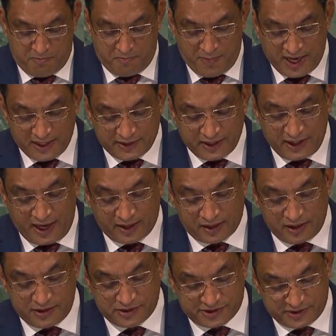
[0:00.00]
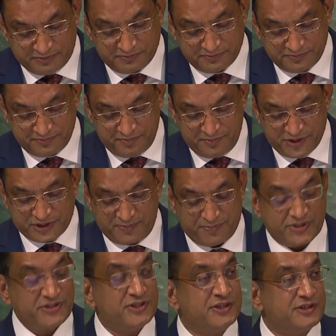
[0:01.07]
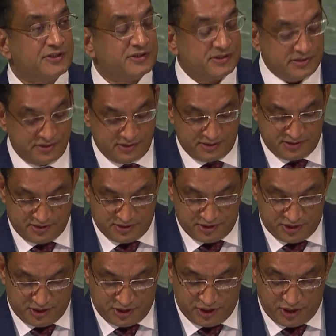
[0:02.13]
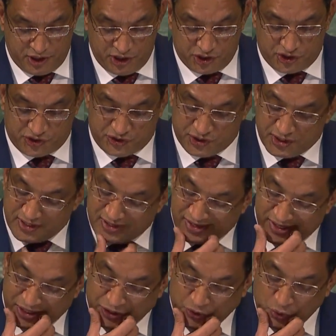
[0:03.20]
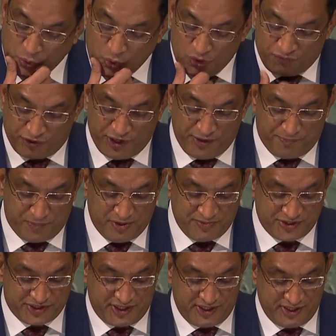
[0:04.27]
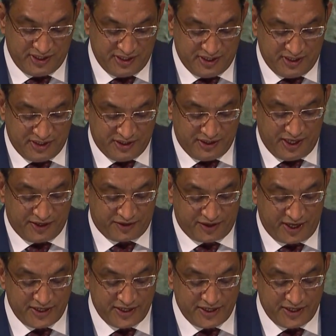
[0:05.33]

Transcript: Multilateralism, Mr. President, is a tool for diplomacy that